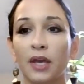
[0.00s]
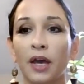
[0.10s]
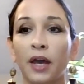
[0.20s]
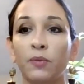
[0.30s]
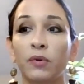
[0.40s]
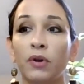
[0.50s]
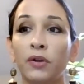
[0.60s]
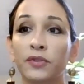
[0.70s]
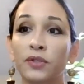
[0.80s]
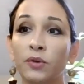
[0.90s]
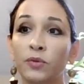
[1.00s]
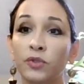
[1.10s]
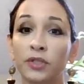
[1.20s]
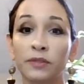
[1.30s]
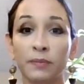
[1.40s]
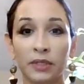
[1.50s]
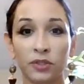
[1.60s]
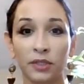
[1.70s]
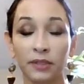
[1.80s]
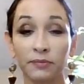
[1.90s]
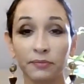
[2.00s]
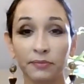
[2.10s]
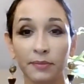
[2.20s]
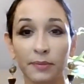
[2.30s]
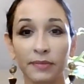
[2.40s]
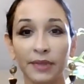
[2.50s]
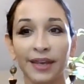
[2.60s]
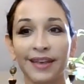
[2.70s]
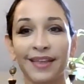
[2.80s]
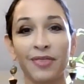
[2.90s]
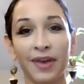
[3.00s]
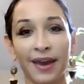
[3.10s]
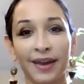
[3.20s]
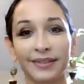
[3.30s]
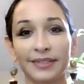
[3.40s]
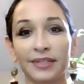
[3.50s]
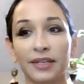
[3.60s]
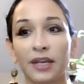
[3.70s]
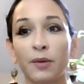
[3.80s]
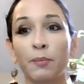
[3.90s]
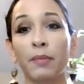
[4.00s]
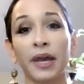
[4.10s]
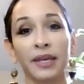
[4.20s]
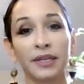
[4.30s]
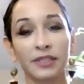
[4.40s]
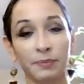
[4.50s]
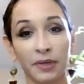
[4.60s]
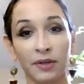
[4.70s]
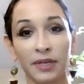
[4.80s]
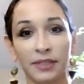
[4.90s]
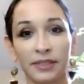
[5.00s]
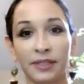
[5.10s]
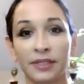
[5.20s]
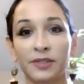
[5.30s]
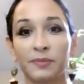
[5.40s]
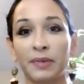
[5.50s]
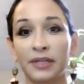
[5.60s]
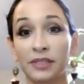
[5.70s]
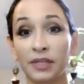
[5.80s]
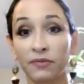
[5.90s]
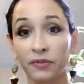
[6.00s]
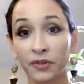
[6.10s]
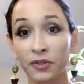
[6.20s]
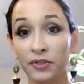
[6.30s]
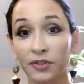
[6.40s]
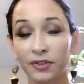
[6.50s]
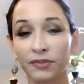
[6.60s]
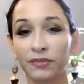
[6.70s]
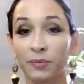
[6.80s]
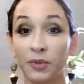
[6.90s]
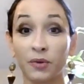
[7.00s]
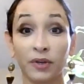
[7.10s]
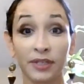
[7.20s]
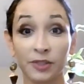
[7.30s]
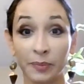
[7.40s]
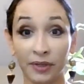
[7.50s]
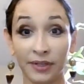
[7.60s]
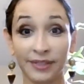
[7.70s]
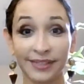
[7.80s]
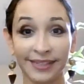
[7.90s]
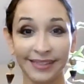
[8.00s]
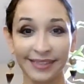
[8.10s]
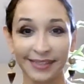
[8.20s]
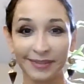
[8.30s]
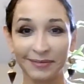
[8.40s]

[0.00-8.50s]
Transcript: I will also just mention that my experiences may differ from your experiences.